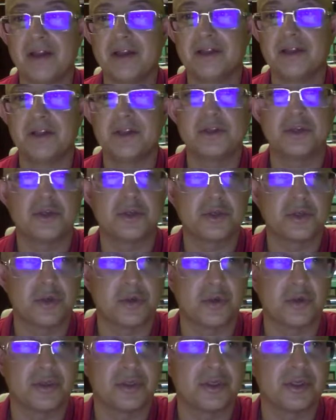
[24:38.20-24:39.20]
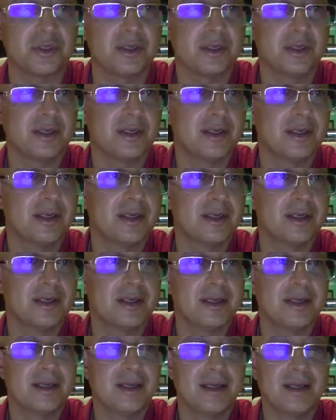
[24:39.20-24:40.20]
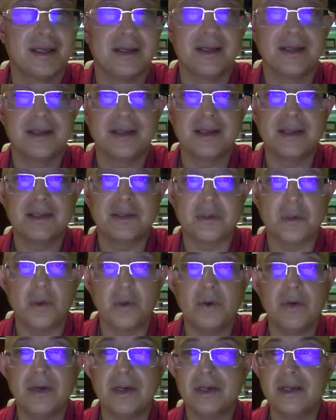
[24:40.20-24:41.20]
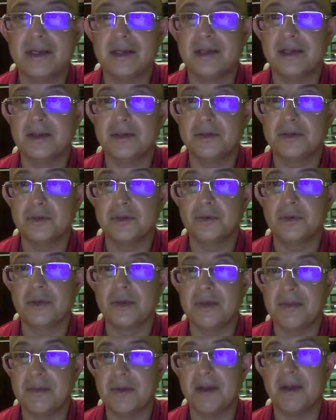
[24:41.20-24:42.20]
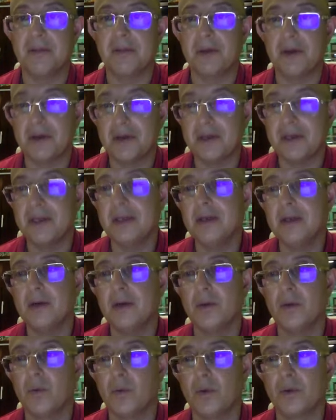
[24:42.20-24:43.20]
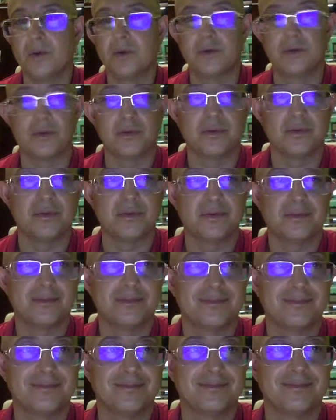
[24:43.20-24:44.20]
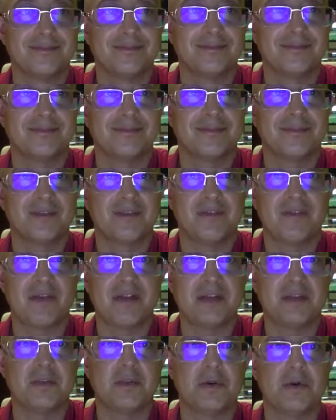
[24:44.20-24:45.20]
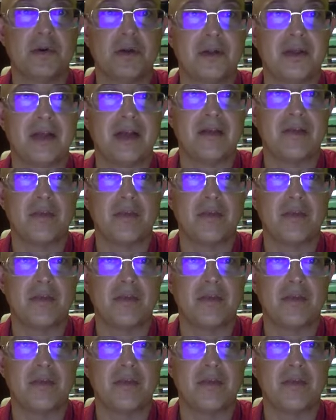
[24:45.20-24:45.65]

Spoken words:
it in the search. It's only through email marketing or through Facebook live